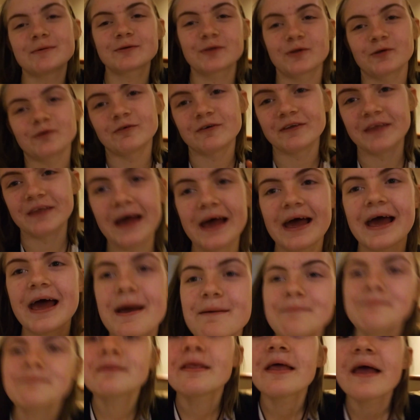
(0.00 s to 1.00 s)
over there. Um
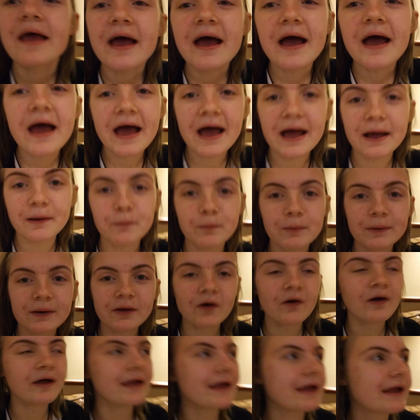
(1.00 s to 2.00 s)
and we are
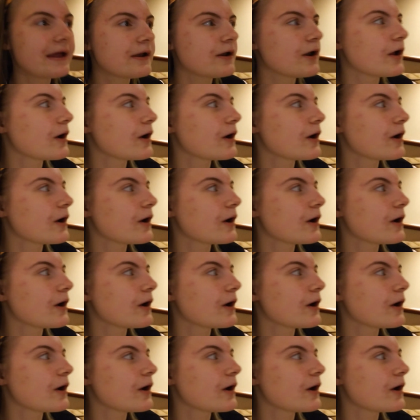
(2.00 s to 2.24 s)
in